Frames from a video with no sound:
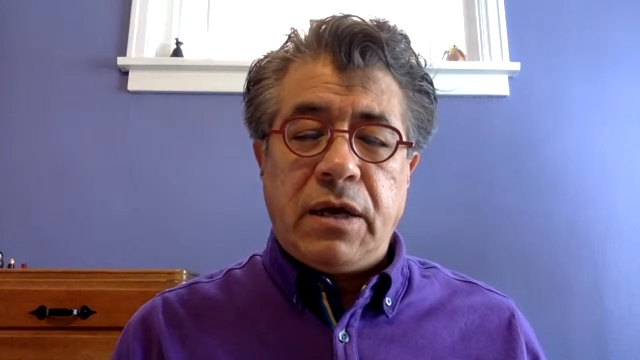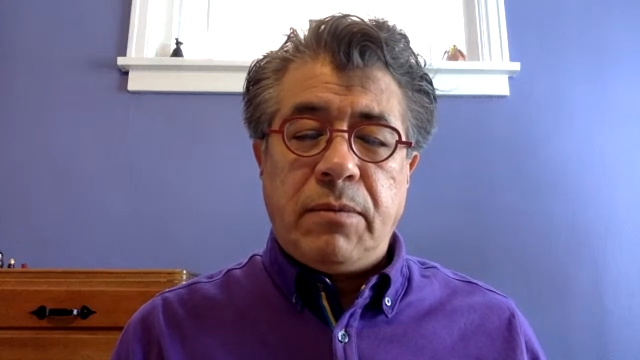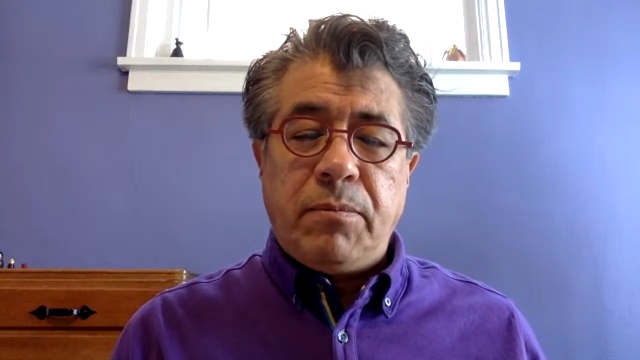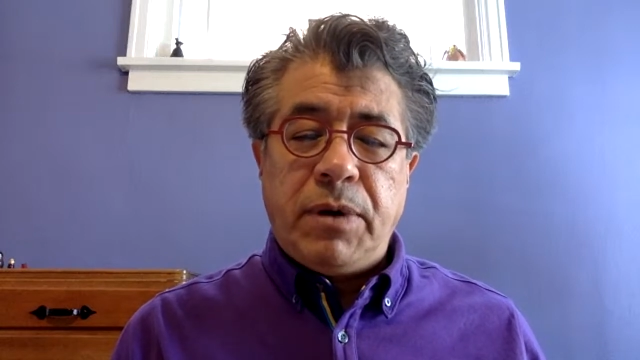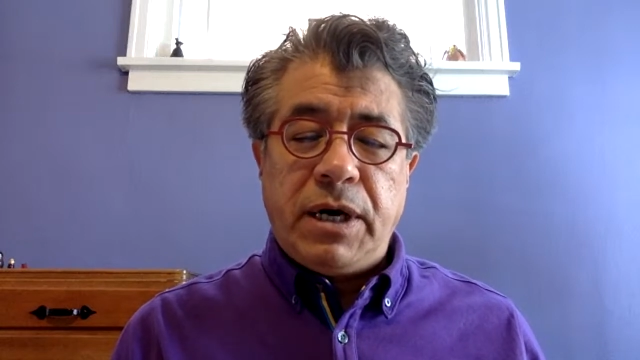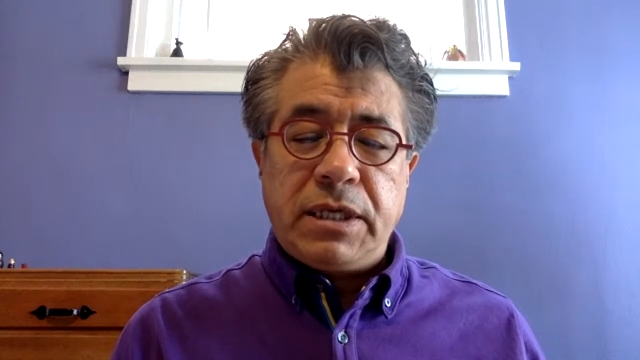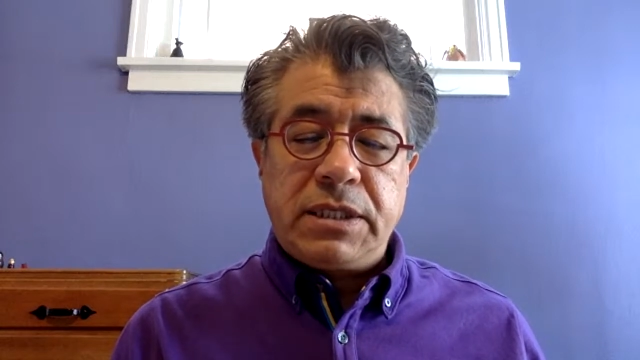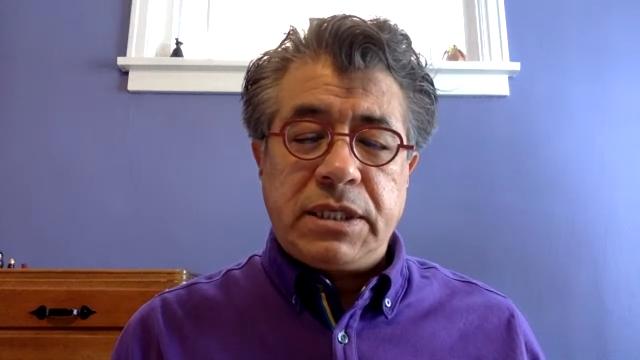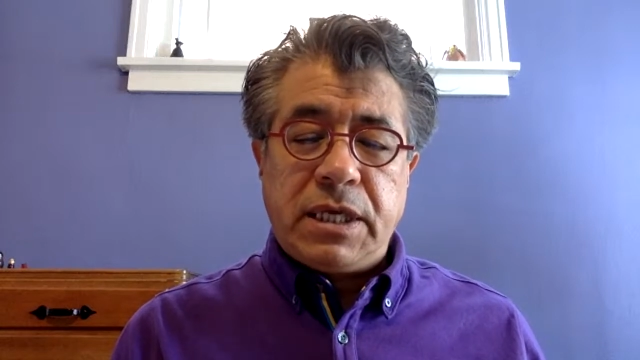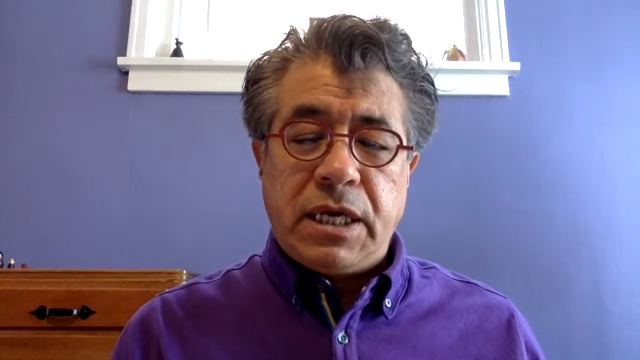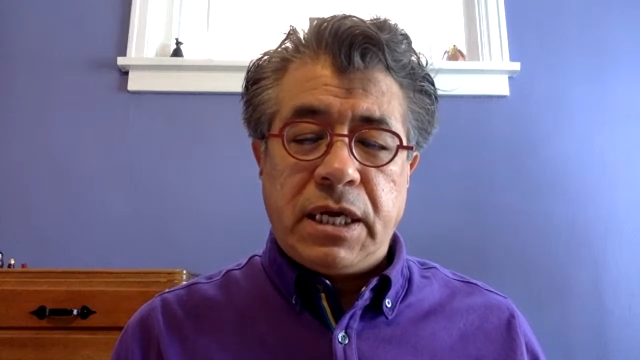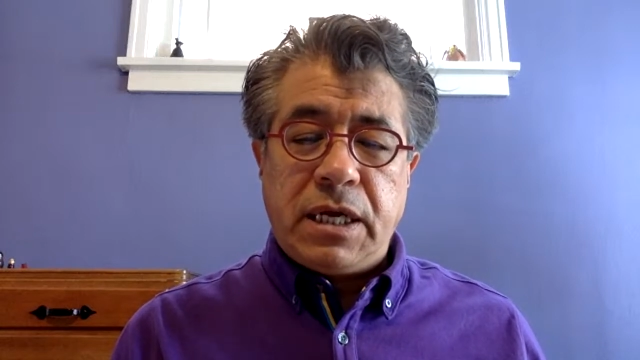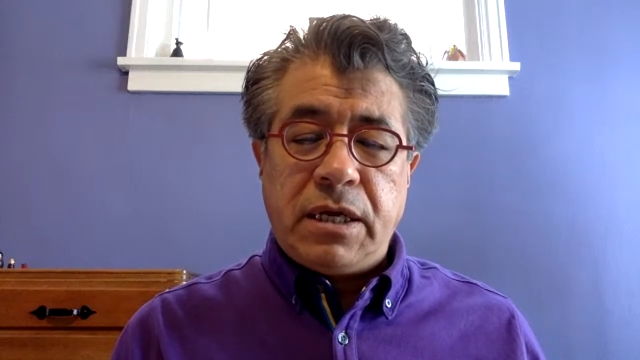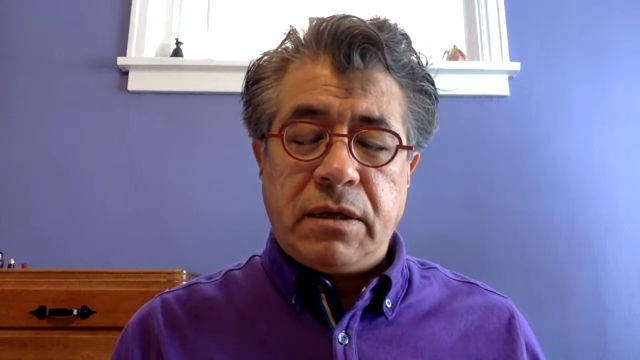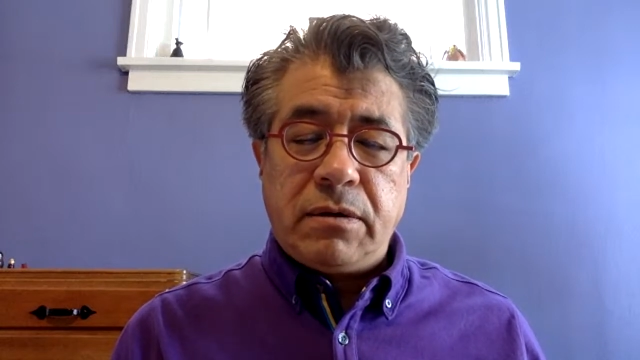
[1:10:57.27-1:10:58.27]
But
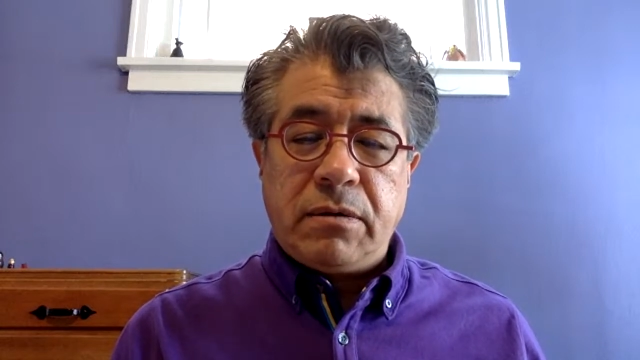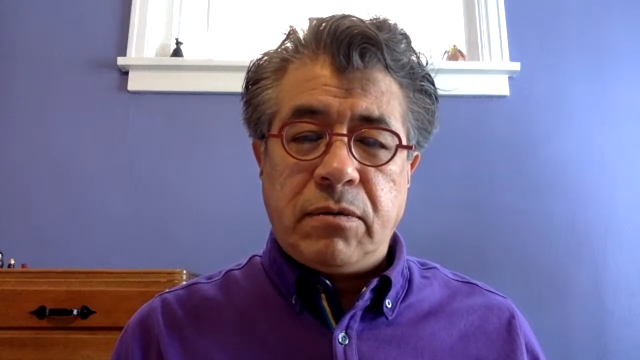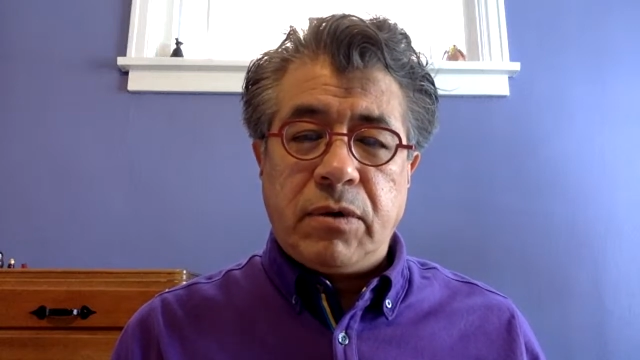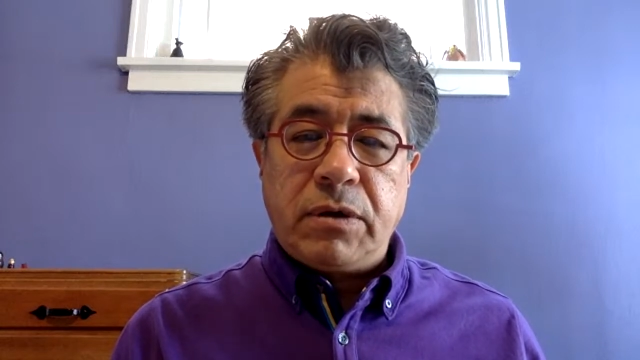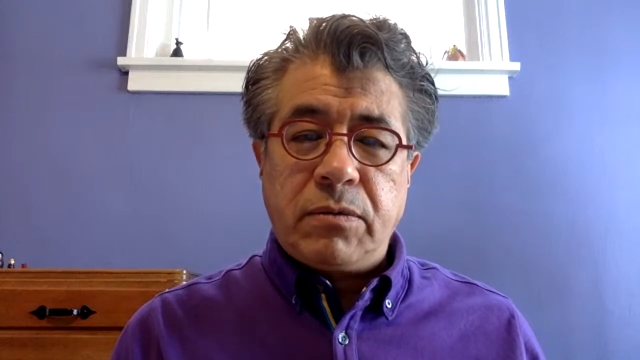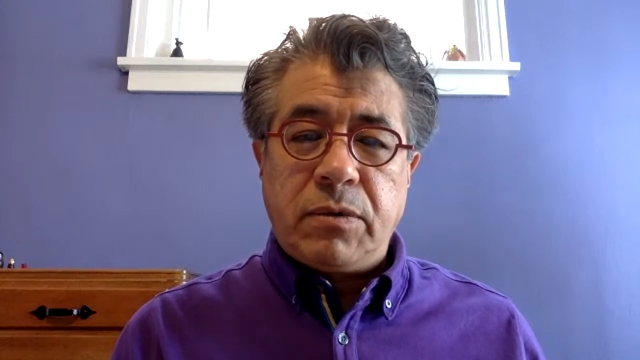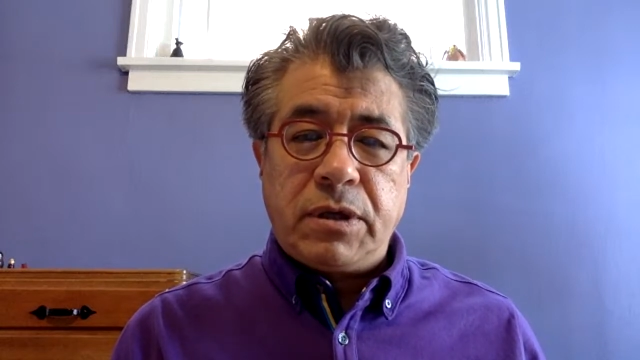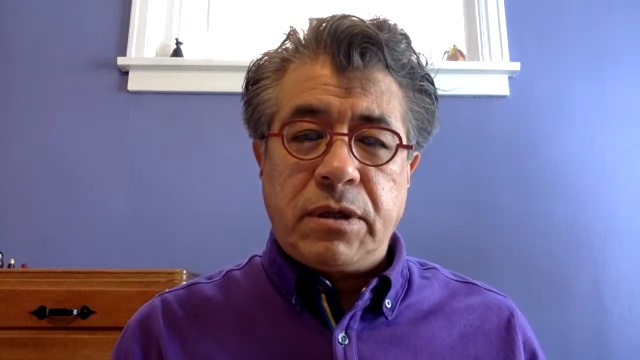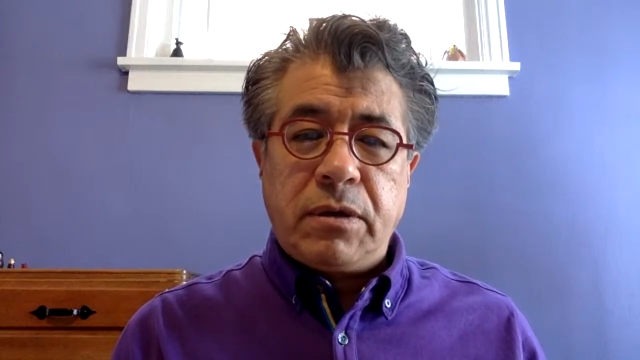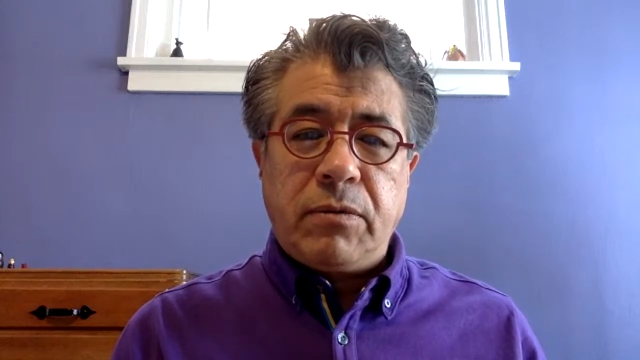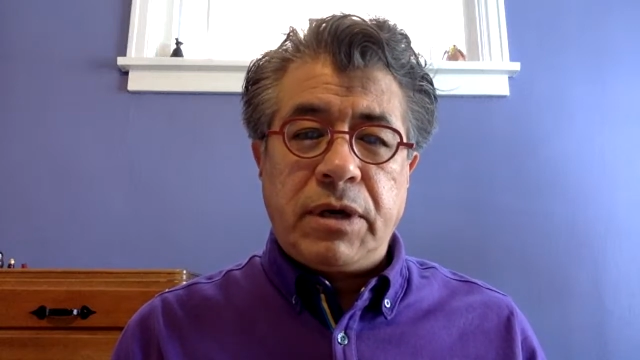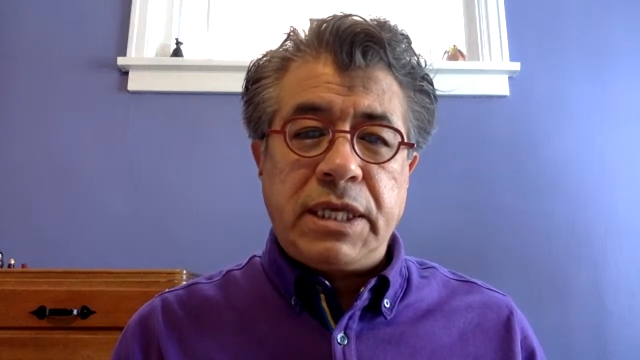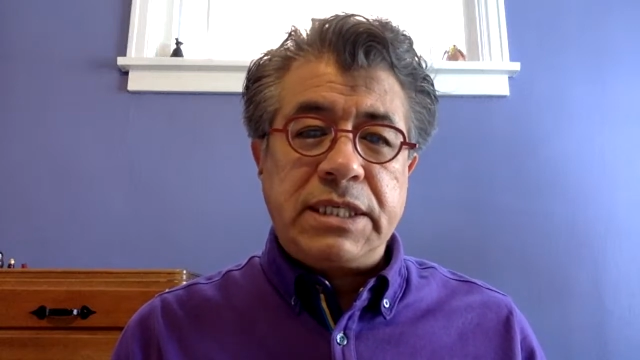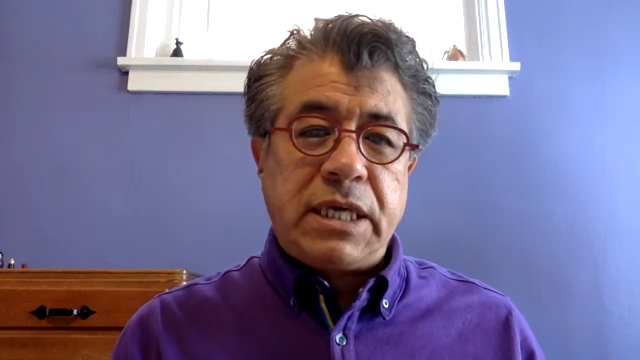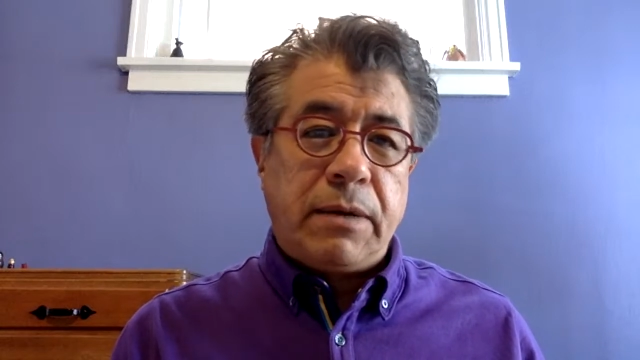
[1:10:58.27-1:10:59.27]

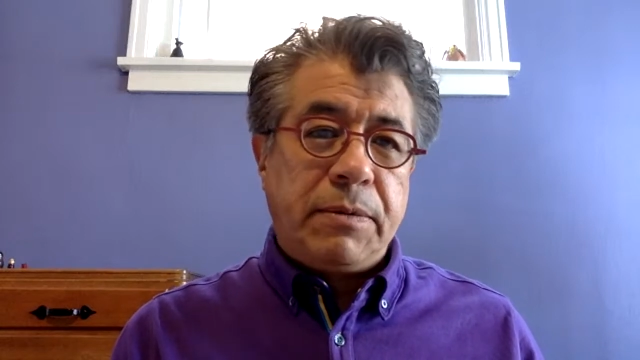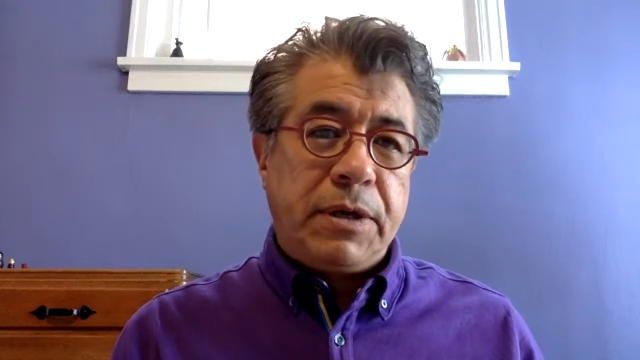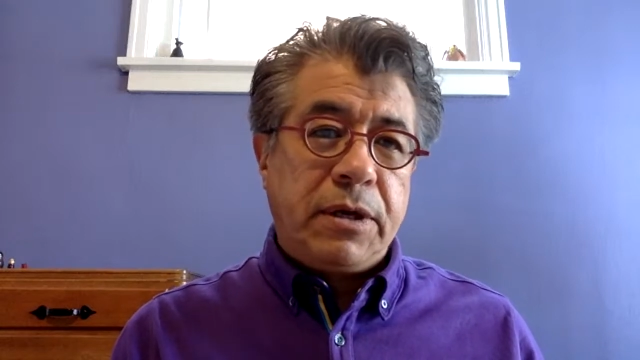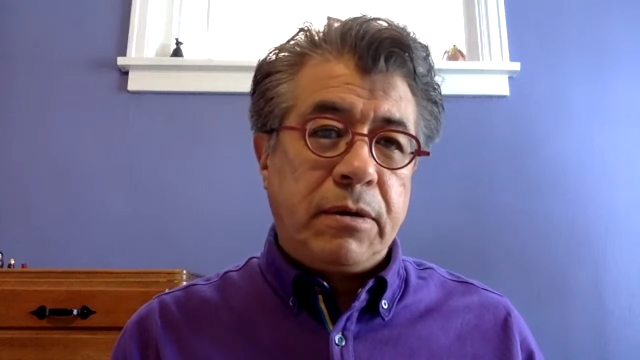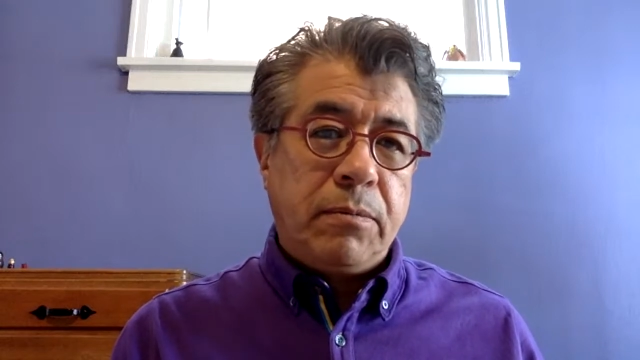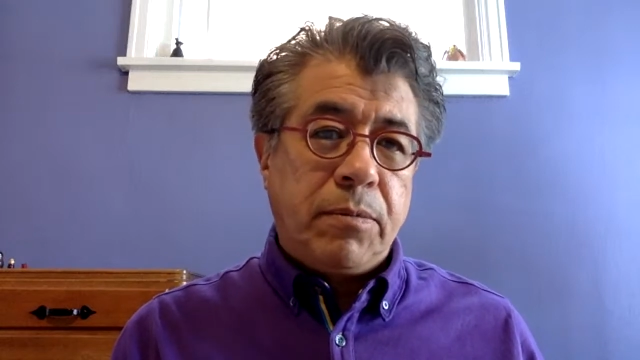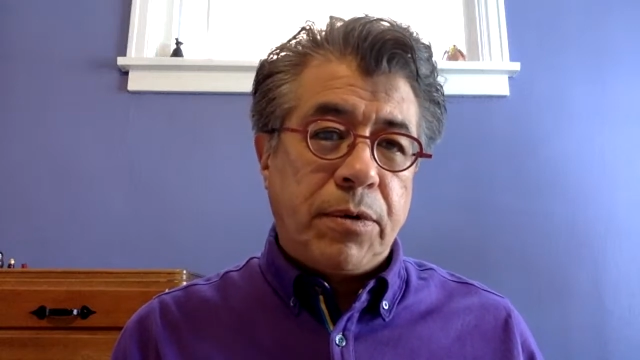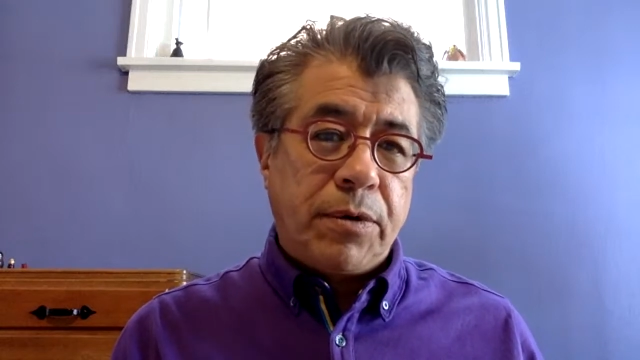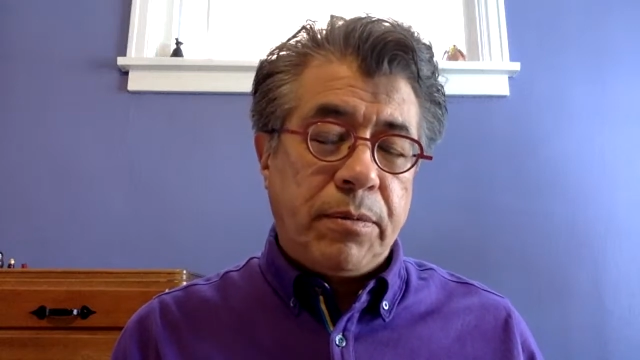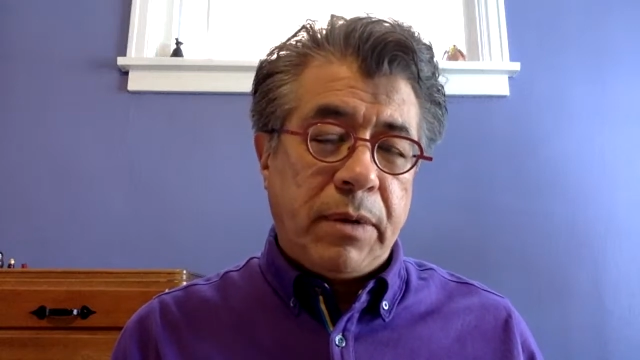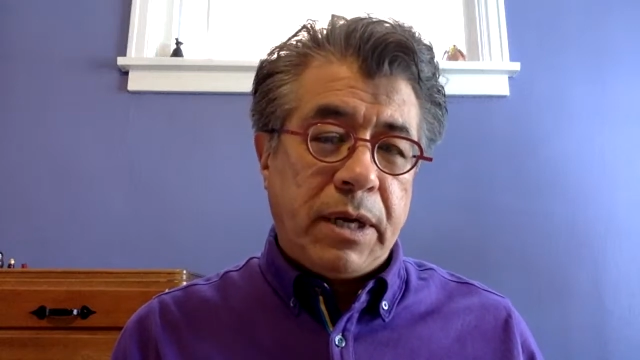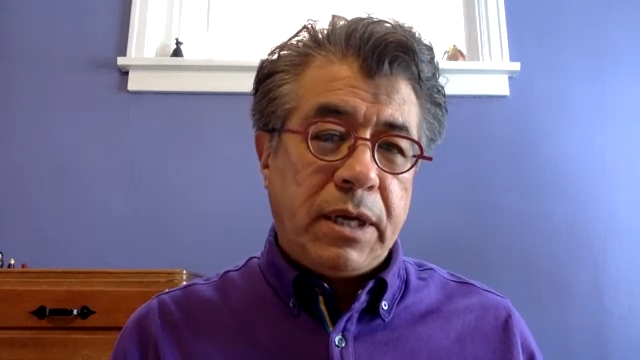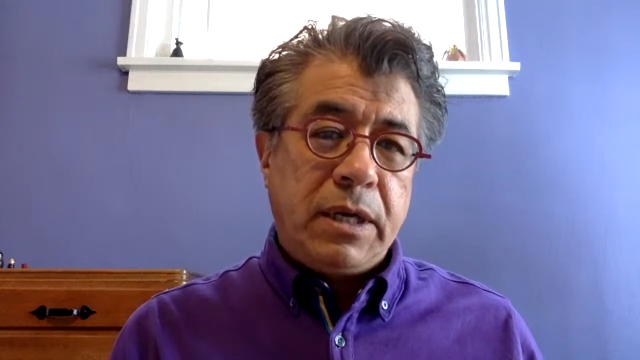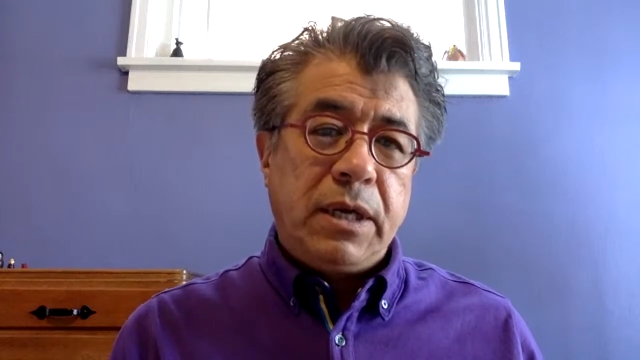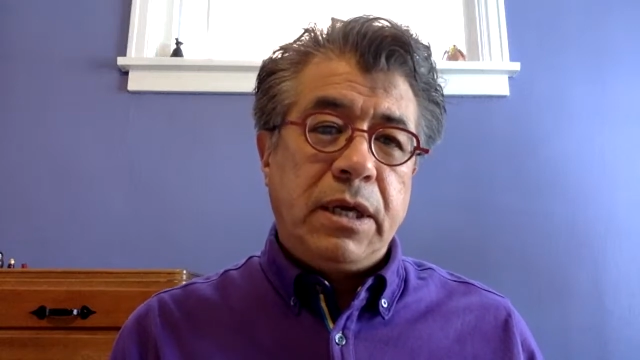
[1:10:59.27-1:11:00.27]
what is happening in Burma,